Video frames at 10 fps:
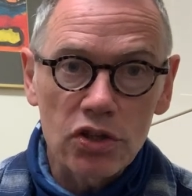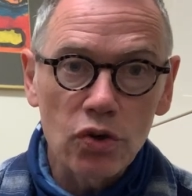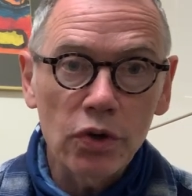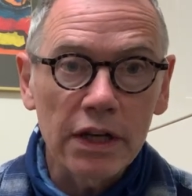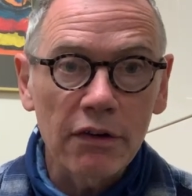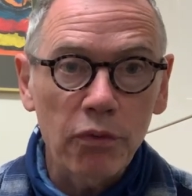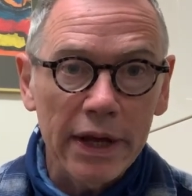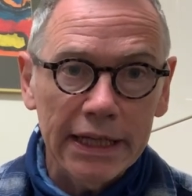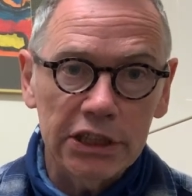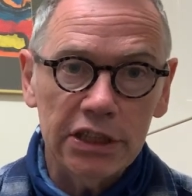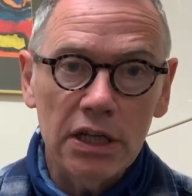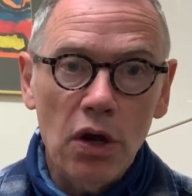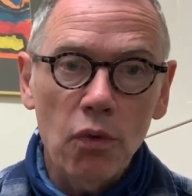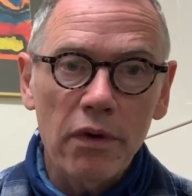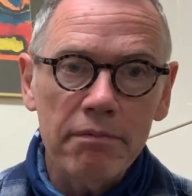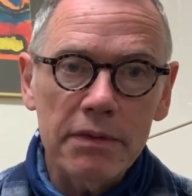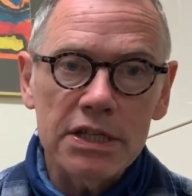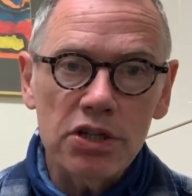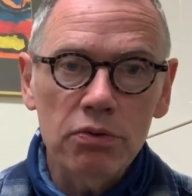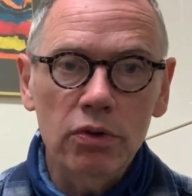Talking of which, we've
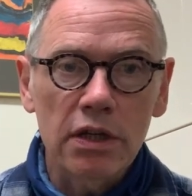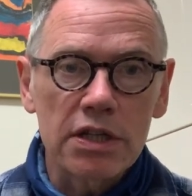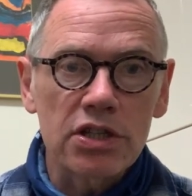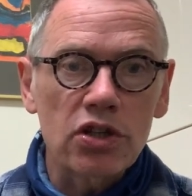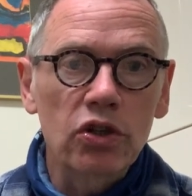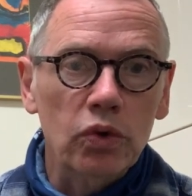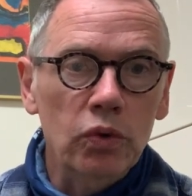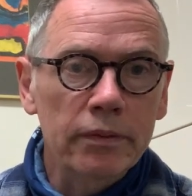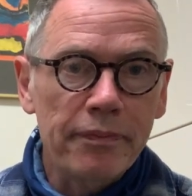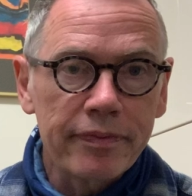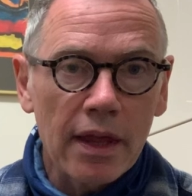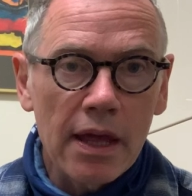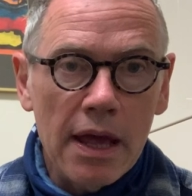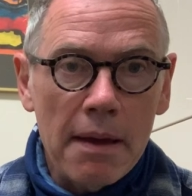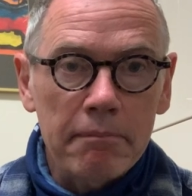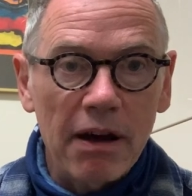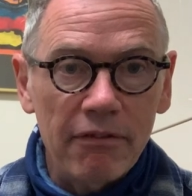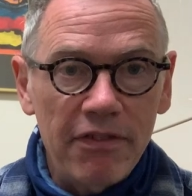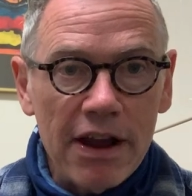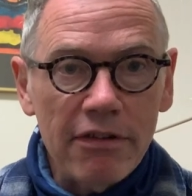missed you all at school, but
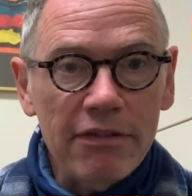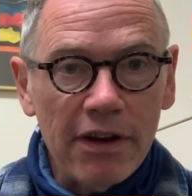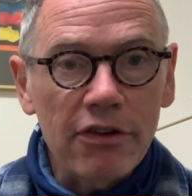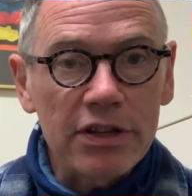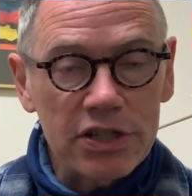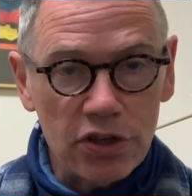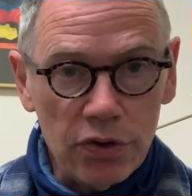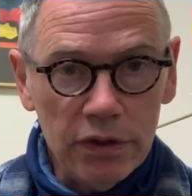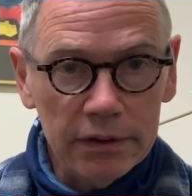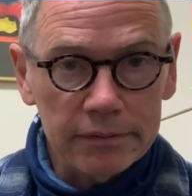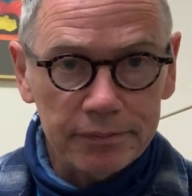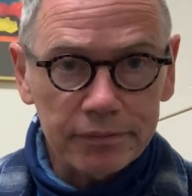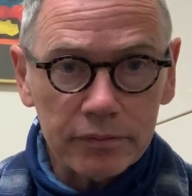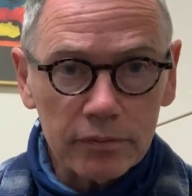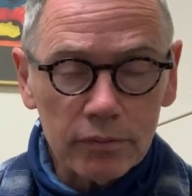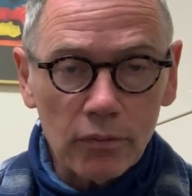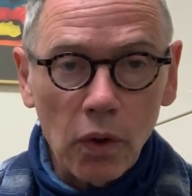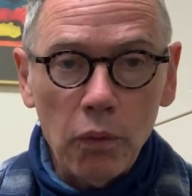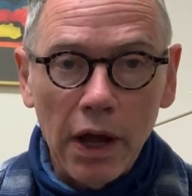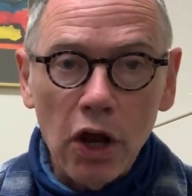very, very soon
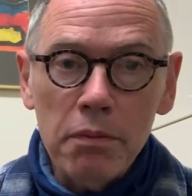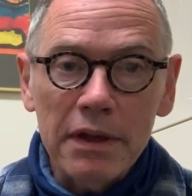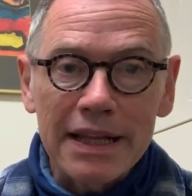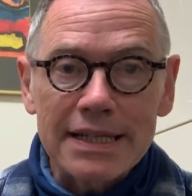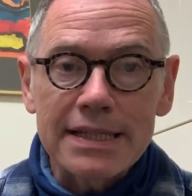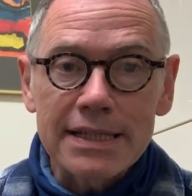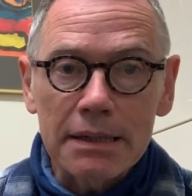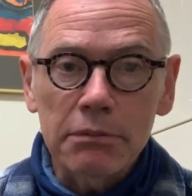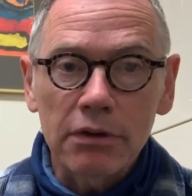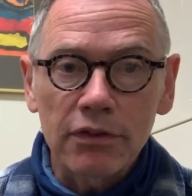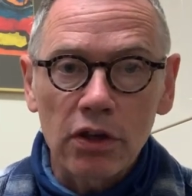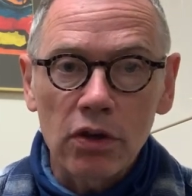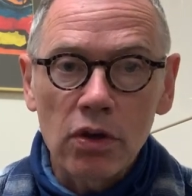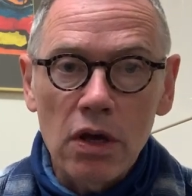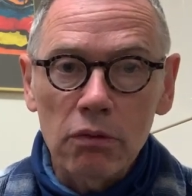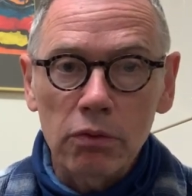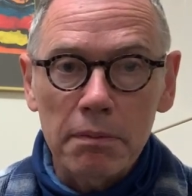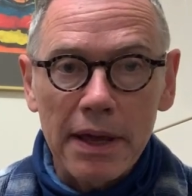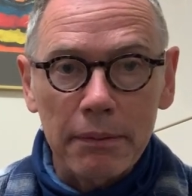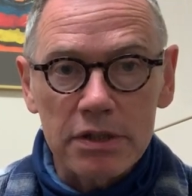we're hoping that some of you will
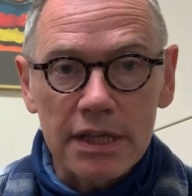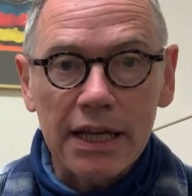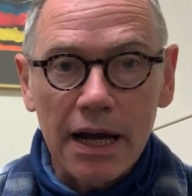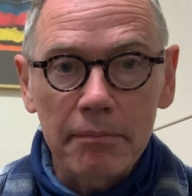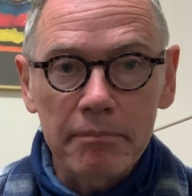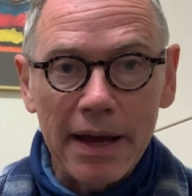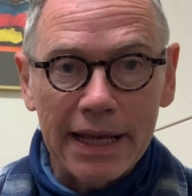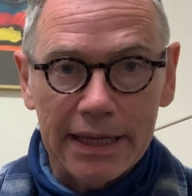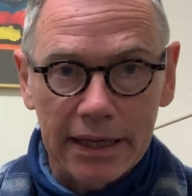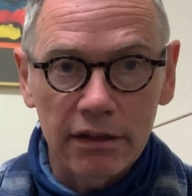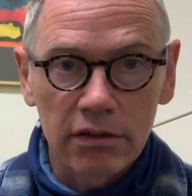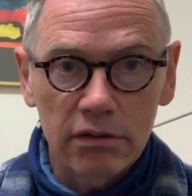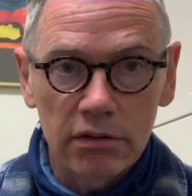be able to come back in.